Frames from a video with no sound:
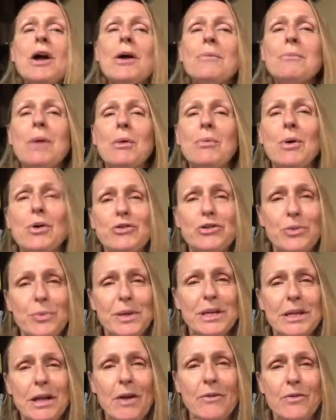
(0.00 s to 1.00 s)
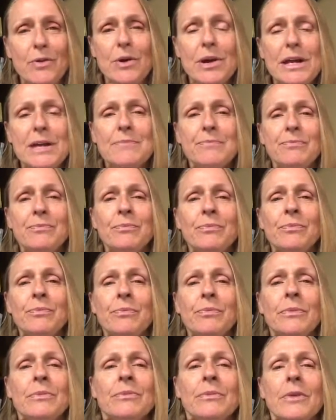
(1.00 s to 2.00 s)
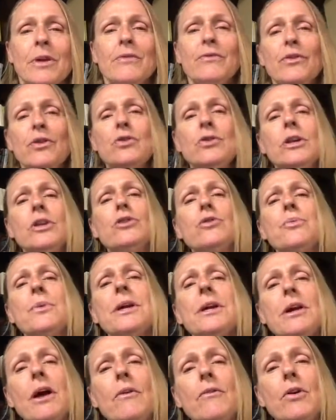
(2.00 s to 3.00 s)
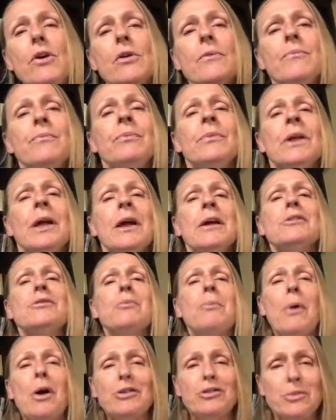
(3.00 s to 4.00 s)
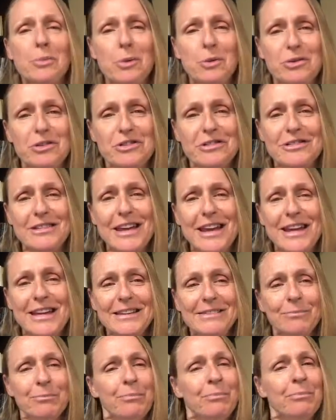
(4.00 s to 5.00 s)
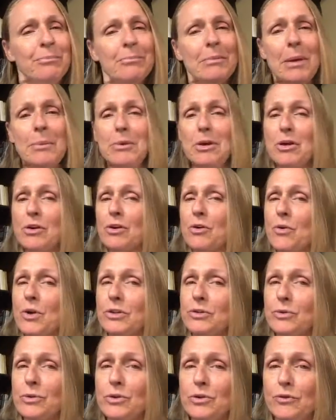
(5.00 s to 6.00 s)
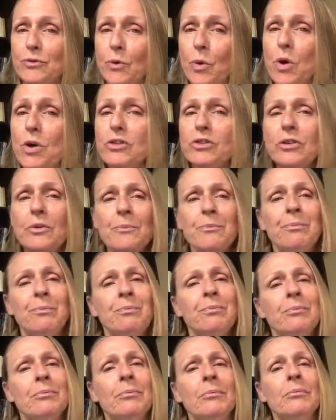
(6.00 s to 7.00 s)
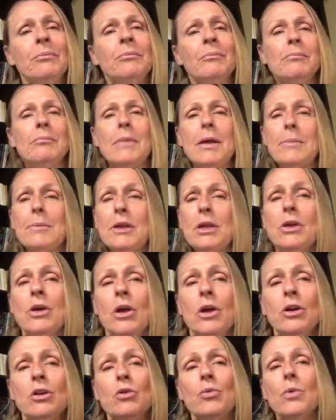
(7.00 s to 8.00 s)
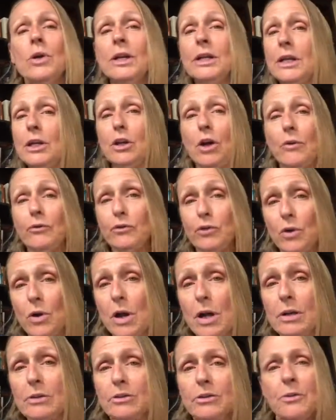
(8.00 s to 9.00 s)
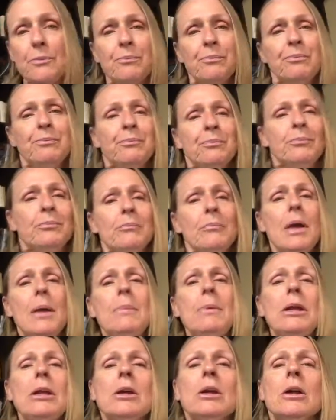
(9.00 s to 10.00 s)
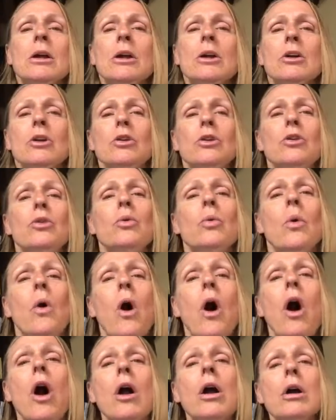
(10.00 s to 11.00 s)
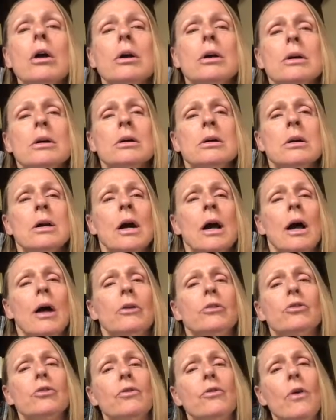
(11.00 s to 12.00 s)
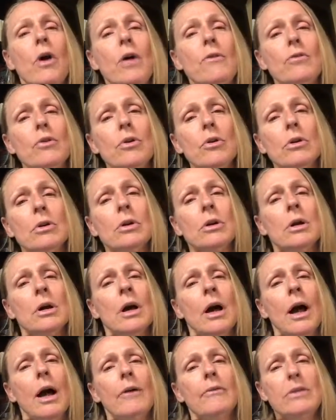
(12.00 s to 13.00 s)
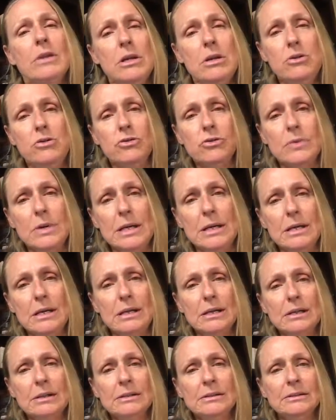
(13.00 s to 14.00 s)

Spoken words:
me on my road to recovery. If you need to recover, it's possible today. Maybe you're going through a divorce. Maybe you want to get off drugs. Maybe you are a survivor of an injury